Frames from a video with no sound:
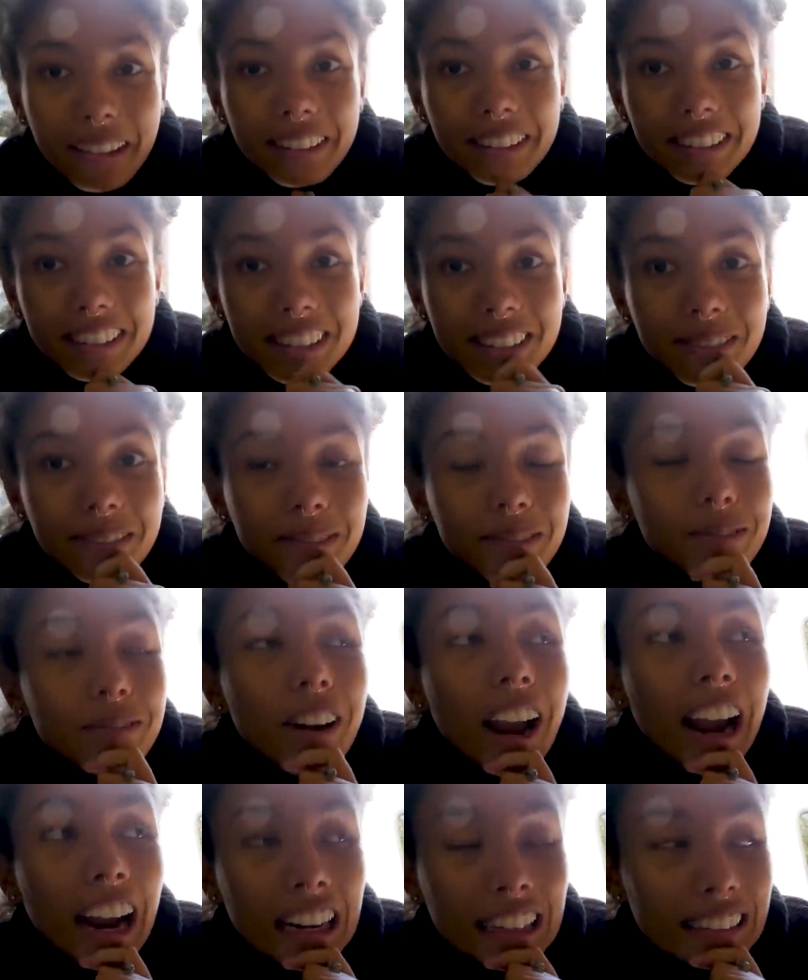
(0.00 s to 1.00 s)
There's
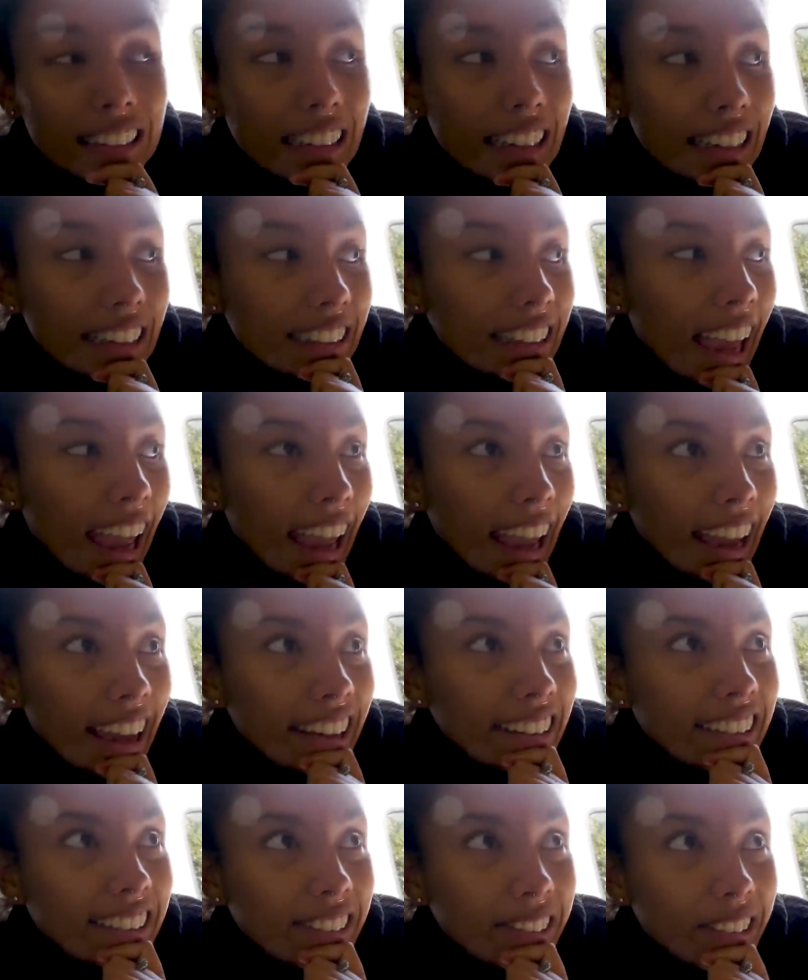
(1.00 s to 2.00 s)
rarely a day